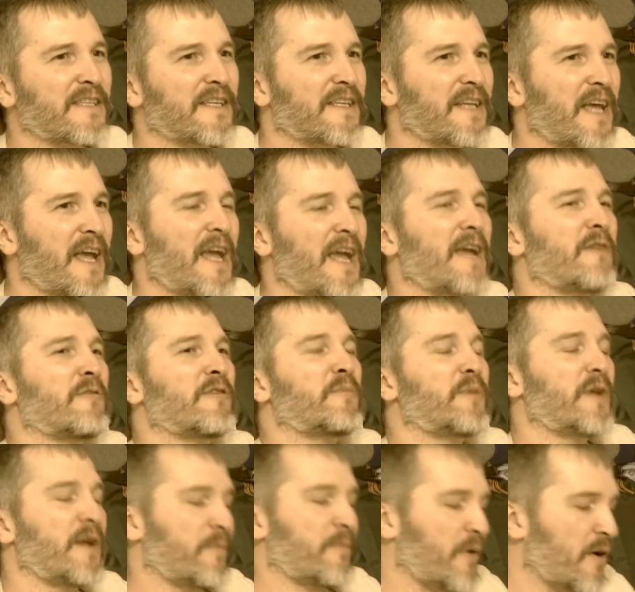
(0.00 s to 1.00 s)
today
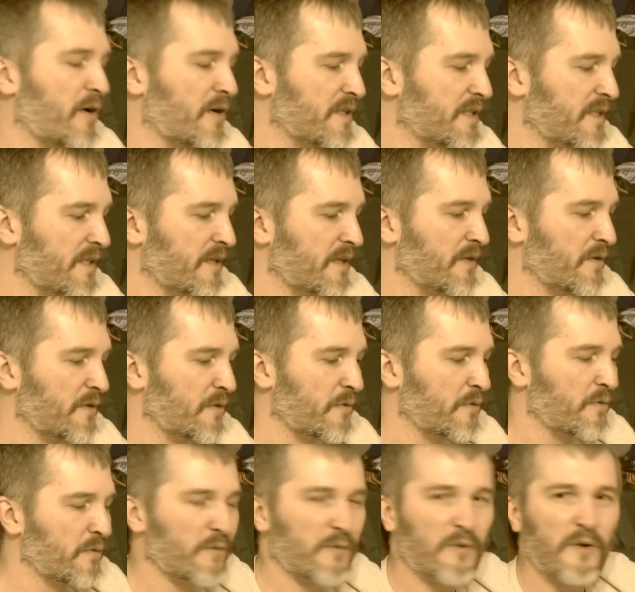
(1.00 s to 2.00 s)
would be a person
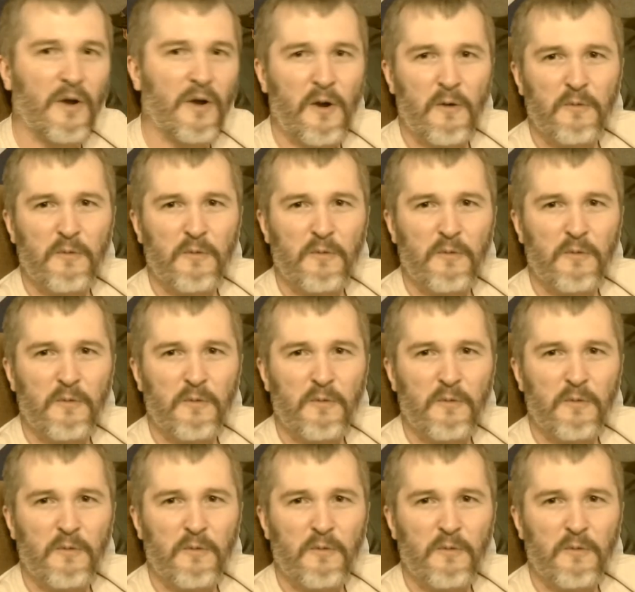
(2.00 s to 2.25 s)
who